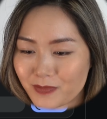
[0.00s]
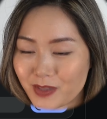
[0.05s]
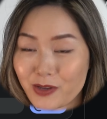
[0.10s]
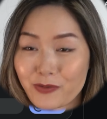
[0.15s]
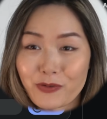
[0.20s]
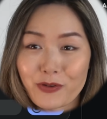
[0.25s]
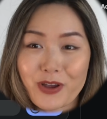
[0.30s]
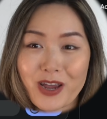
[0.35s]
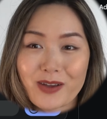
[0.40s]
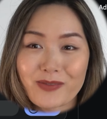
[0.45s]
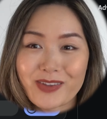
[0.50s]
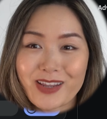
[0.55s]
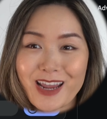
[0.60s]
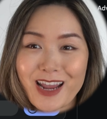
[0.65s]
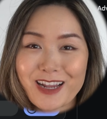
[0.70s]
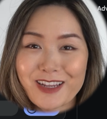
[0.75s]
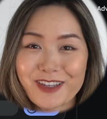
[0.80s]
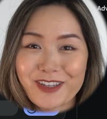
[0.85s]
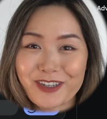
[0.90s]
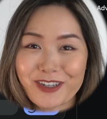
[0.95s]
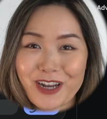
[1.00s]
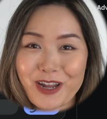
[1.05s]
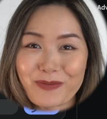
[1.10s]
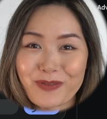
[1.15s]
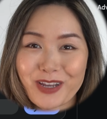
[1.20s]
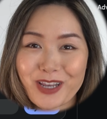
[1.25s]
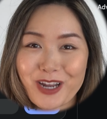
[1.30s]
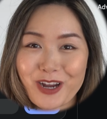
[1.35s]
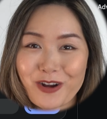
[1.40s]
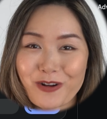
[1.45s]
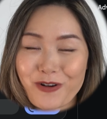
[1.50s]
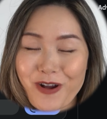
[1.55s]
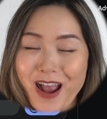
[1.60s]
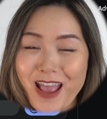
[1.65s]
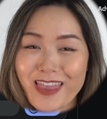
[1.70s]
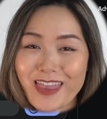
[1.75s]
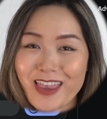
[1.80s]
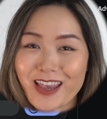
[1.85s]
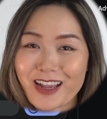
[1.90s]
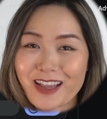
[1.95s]
If you have the answer, let me know.
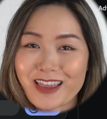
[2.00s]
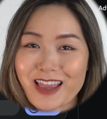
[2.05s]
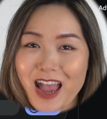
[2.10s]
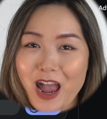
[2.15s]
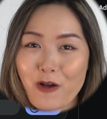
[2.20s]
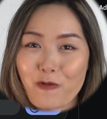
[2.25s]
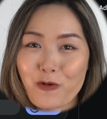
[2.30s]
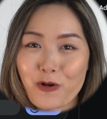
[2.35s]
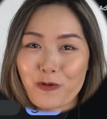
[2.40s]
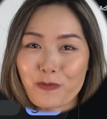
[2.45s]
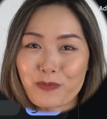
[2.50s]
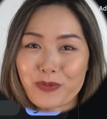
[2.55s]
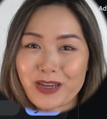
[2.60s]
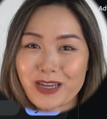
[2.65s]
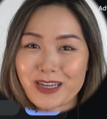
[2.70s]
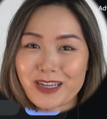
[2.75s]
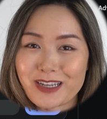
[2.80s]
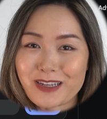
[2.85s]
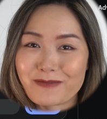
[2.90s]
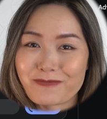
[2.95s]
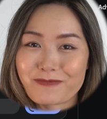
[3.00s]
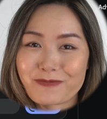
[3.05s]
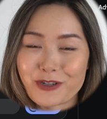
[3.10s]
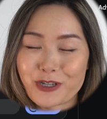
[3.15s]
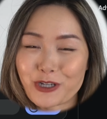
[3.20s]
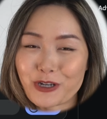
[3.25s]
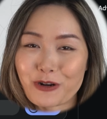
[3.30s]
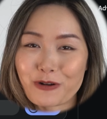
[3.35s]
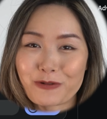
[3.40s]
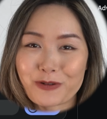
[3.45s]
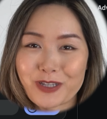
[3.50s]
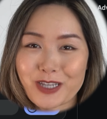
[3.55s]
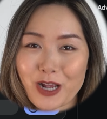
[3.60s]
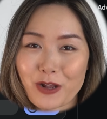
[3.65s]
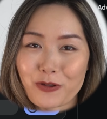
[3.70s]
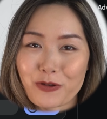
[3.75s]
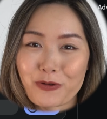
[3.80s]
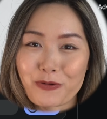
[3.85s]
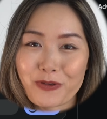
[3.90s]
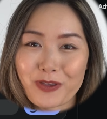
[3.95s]
I think that will be,
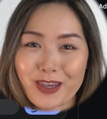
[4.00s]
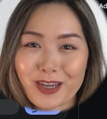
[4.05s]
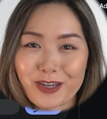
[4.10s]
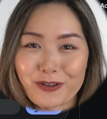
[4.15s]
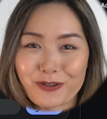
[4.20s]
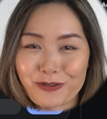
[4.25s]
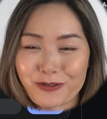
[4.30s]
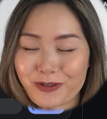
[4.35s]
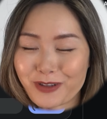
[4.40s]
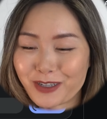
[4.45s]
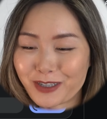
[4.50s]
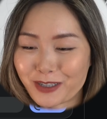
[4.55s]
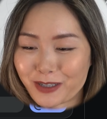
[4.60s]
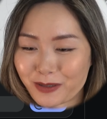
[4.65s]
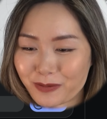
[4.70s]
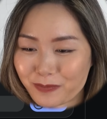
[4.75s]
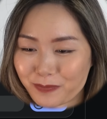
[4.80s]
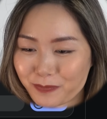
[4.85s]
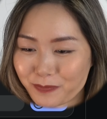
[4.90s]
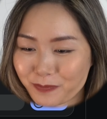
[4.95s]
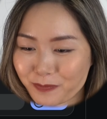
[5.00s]
some new things to learn.